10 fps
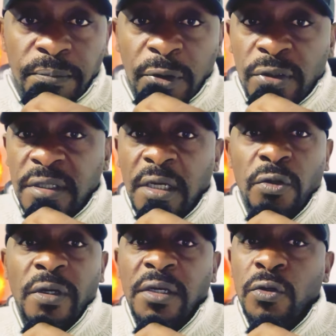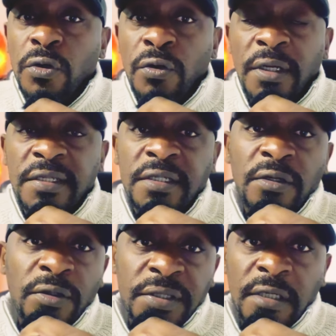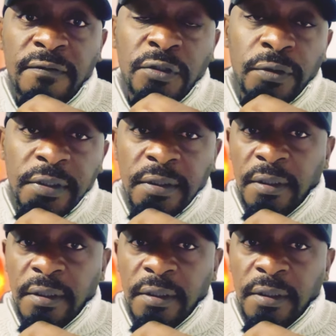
Because now you can no longer sell yourself short.